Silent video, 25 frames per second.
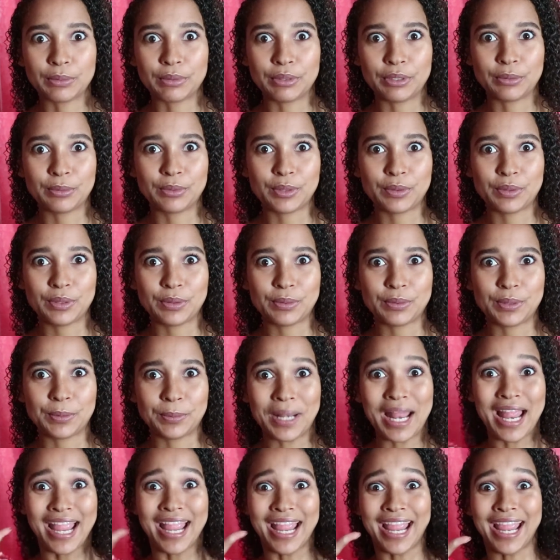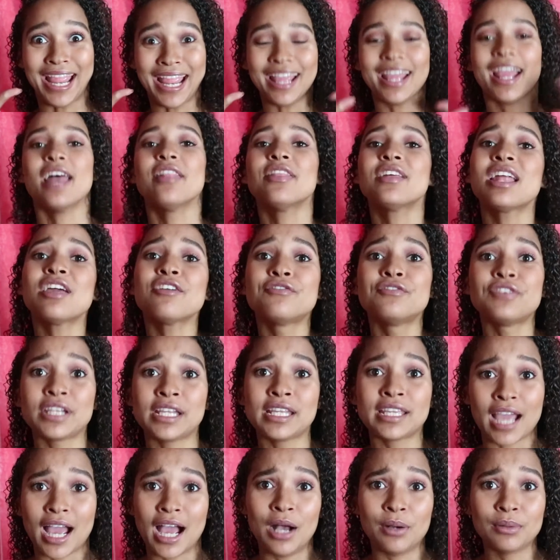And then I
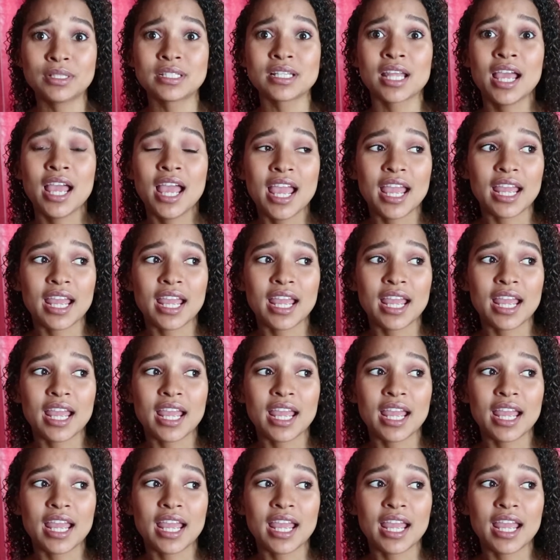freak out